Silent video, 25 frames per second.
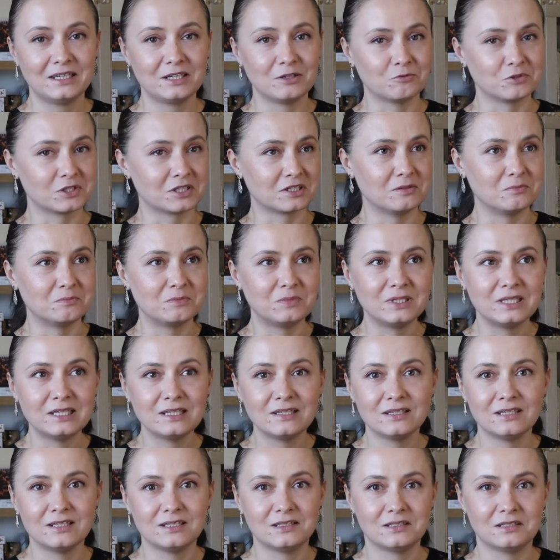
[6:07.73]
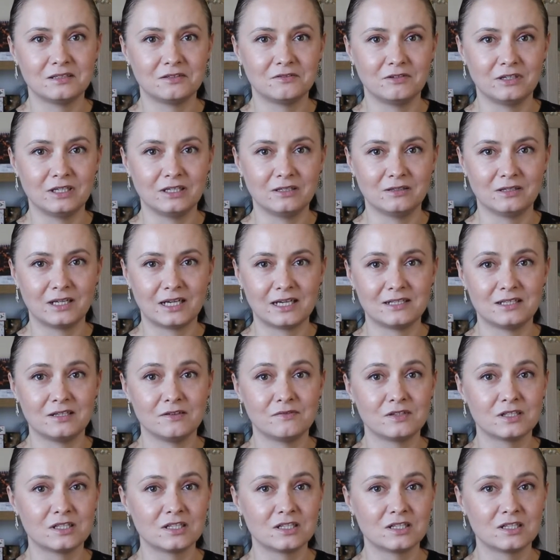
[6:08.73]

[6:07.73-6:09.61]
It was completely surreal, as if